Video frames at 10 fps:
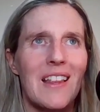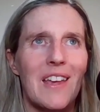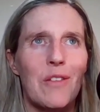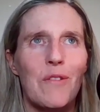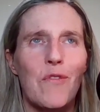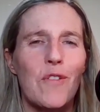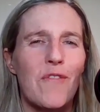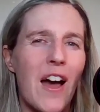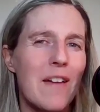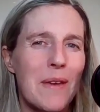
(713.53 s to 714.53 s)
like 3, 4,
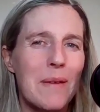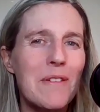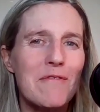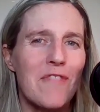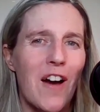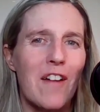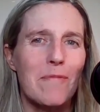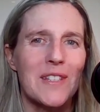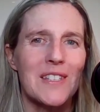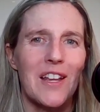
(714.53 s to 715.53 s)
5, maybe even
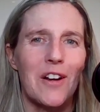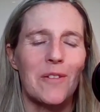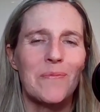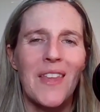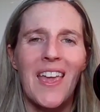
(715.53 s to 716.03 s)
5 months later.